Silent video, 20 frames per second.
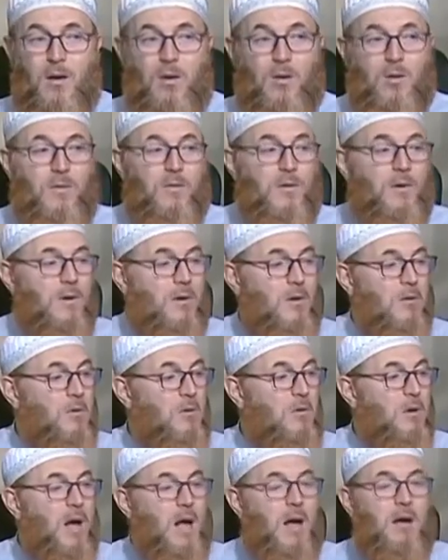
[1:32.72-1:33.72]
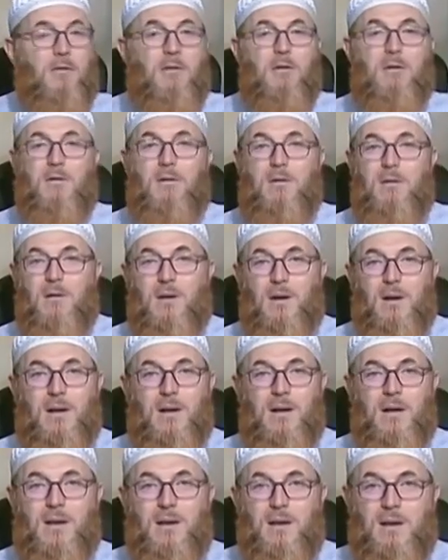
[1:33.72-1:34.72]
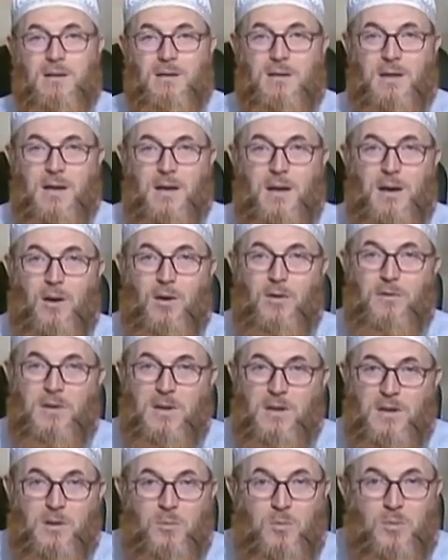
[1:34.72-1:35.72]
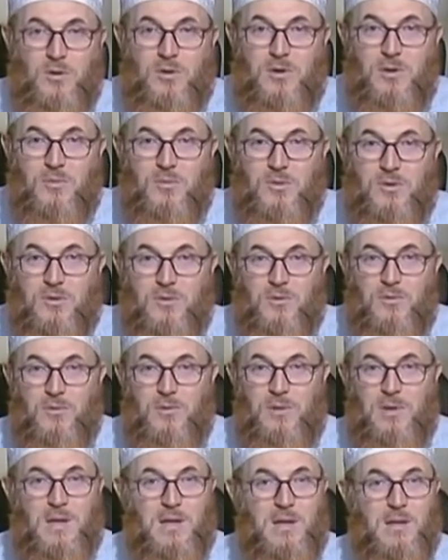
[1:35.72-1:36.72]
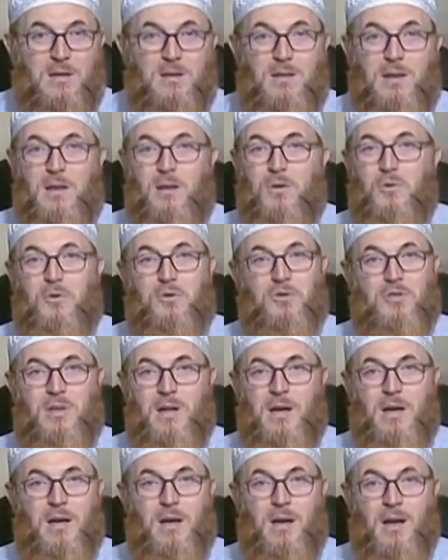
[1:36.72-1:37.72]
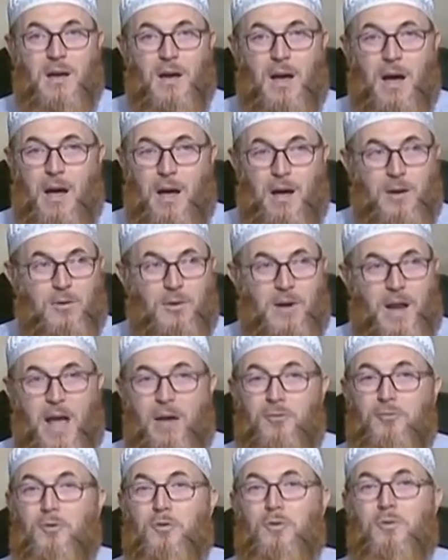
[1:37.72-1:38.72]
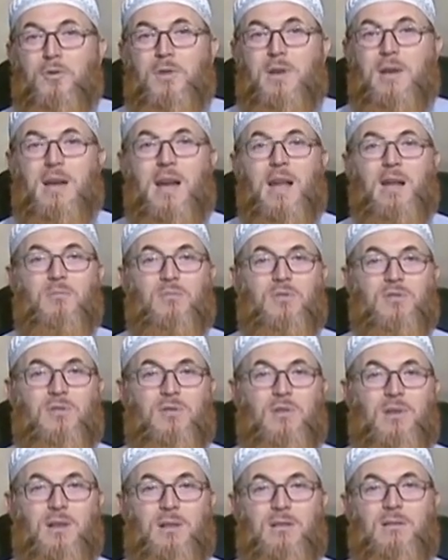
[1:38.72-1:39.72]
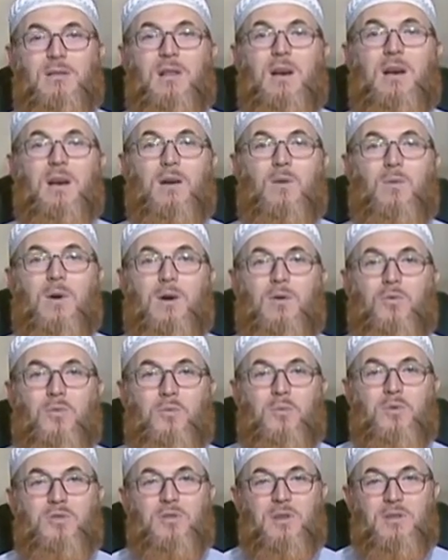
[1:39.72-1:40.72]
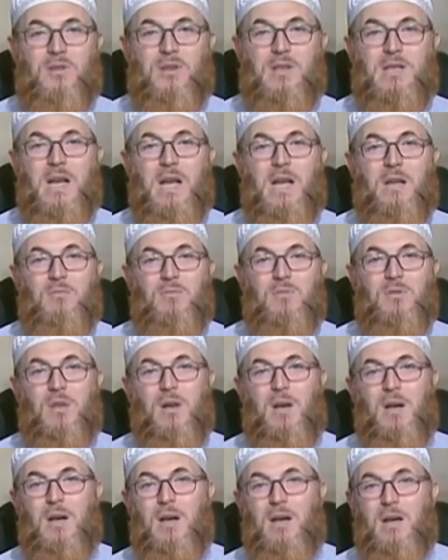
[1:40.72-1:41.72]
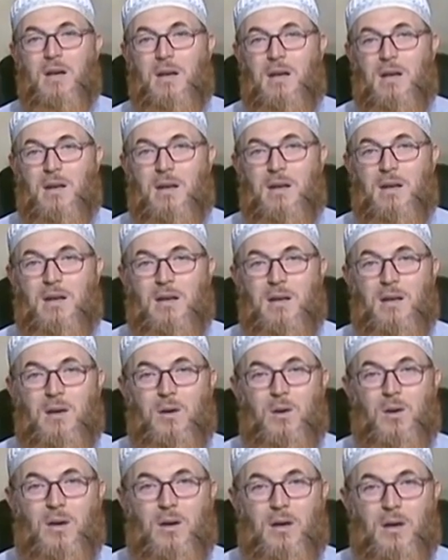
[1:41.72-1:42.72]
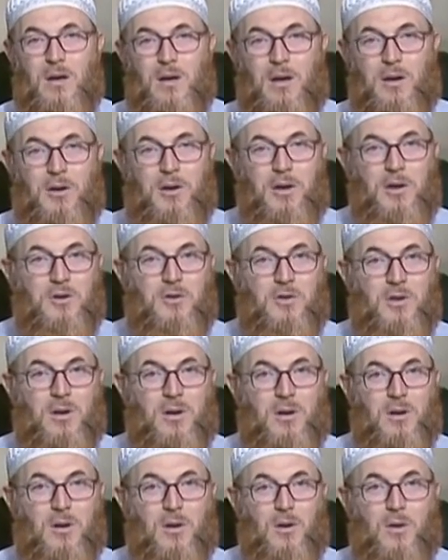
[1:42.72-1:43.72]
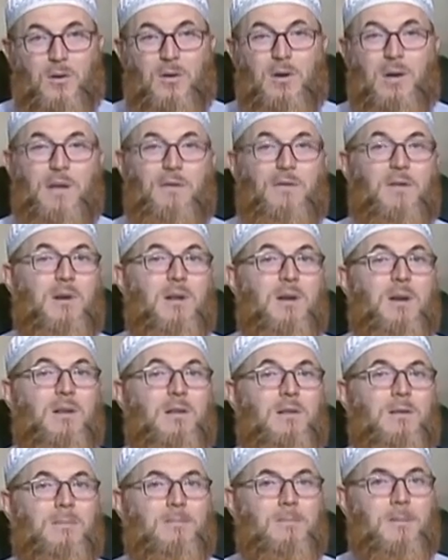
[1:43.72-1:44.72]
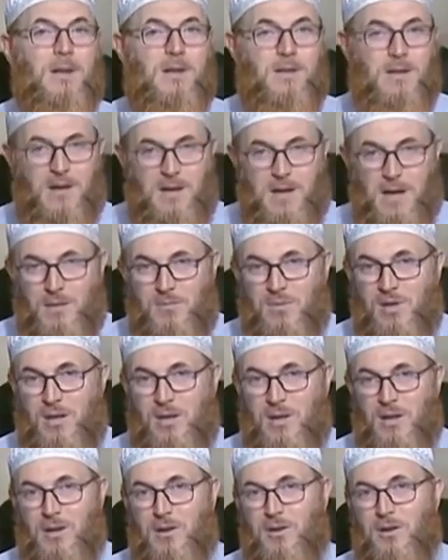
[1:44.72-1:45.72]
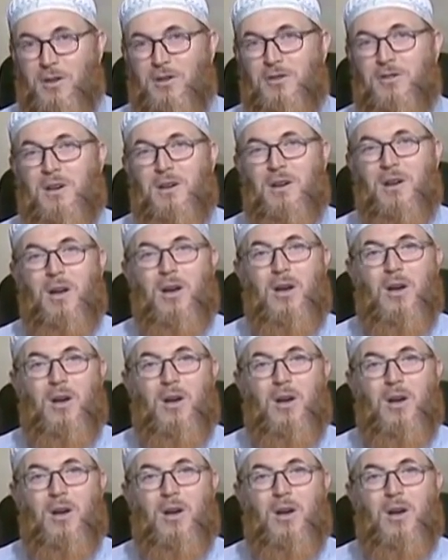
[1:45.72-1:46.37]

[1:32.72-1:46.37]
over whoever is there of the dead Muslims, whether it's he or she. I don't have to know their names. It is not required to mention their names in the intention, or even contemplate their names in the intention